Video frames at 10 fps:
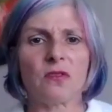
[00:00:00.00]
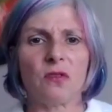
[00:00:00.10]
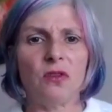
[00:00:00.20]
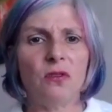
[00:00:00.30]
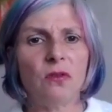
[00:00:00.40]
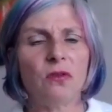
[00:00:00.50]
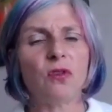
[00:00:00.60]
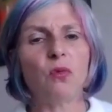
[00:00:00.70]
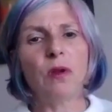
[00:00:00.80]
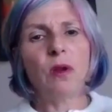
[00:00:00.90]
So you
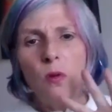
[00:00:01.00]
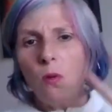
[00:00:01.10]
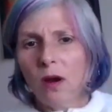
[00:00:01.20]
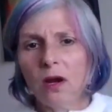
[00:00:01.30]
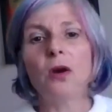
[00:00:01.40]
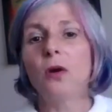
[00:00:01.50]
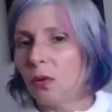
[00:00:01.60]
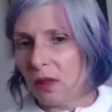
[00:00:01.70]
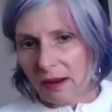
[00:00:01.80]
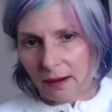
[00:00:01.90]
so we don't want to
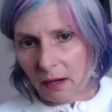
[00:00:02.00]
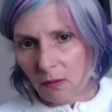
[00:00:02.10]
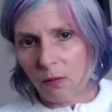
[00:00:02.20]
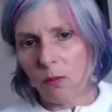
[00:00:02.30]
go there.